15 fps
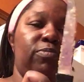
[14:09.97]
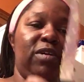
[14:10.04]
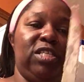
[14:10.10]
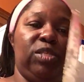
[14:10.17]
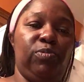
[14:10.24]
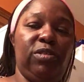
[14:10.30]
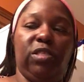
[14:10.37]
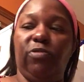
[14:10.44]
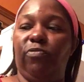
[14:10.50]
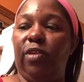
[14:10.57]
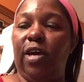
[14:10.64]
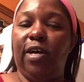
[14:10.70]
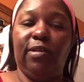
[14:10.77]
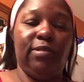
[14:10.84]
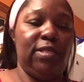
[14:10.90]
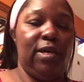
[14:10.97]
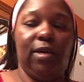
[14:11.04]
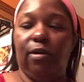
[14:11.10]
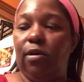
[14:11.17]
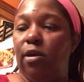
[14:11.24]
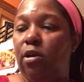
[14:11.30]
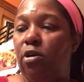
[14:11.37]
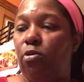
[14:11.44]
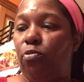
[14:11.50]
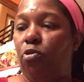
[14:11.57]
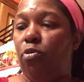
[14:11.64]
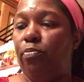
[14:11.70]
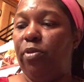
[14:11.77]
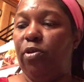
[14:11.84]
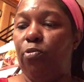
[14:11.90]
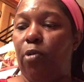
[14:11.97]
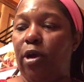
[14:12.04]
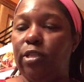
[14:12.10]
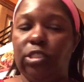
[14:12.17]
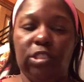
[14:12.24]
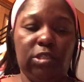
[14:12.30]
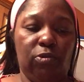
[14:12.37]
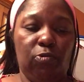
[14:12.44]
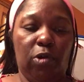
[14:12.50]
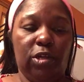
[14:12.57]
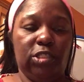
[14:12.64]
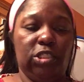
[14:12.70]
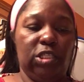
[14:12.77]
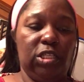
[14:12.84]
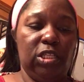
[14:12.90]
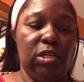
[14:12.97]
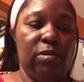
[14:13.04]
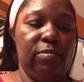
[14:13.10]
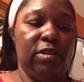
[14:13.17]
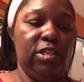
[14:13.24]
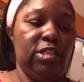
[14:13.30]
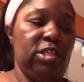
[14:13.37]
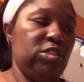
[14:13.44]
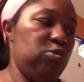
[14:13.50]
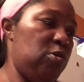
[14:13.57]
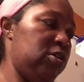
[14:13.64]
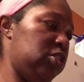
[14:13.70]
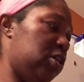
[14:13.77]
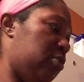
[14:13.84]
My expensive knives, I won't be washing them in the dishwasher.